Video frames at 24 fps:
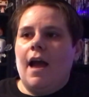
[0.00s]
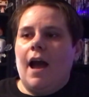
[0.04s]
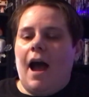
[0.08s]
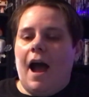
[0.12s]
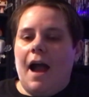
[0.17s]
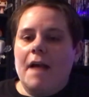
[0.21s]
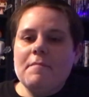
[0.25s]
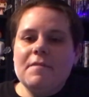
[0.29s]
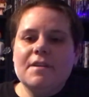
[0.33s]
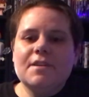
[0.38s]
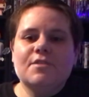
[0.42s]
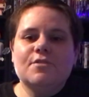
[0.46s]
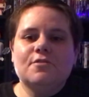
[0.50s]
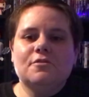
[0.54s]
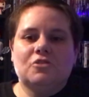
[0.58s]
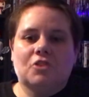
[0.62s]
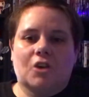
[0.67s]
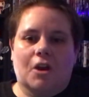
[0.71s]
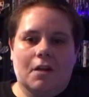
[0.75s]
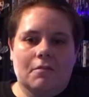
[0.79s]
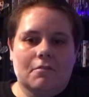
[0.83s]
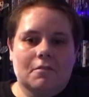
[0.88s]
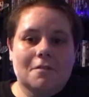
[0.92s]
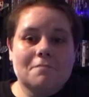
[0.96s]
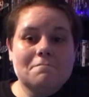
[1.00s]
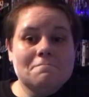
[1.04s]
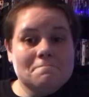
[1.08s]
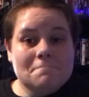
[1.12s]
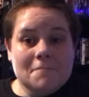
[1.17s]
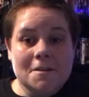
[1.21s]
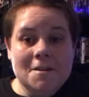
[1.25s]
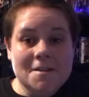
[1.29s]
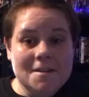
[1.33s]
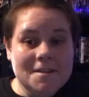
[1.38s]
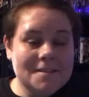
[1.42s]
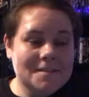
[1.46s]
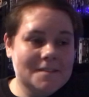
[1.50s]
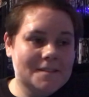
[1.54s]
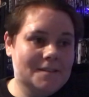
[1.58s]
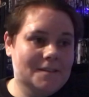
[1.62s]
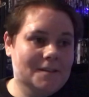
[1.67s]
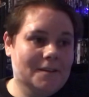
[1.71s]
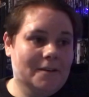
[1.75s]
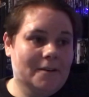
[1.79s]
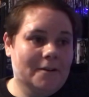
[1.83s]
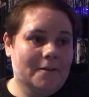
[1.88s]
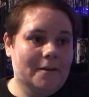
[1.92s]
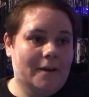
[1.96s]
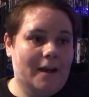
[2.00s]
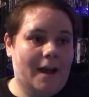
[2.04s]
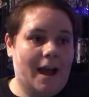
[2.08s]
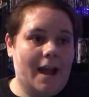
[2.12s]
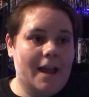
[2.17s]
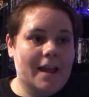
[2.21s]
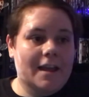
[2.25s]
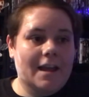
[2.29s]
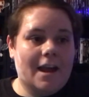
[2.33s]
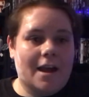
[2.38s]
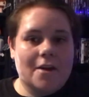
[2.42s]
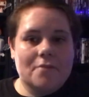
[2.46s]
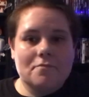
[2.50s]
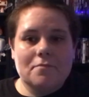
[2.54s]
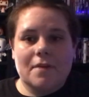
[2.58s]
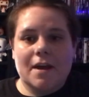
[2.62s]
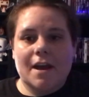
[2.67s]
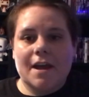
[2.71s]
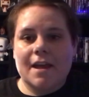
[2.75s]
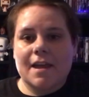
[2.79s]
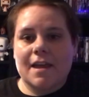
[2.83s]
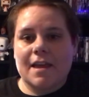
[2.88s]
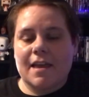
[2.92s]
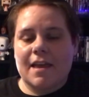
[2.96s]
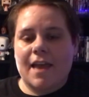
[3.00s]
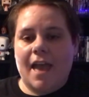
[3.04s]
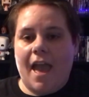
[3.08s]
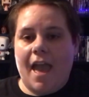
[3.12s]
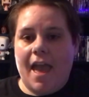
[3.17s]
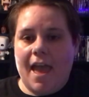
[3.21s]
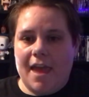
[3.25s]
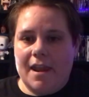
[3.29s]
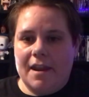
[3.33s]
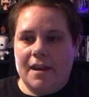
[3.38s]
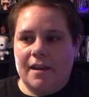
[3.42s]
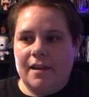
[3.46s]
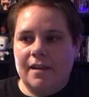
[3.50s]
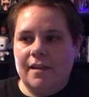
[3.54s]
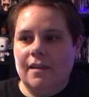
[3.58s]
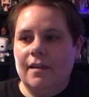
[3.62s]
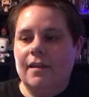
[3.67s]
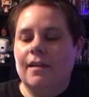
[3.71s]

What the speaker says: I'm a new driver. So I got my N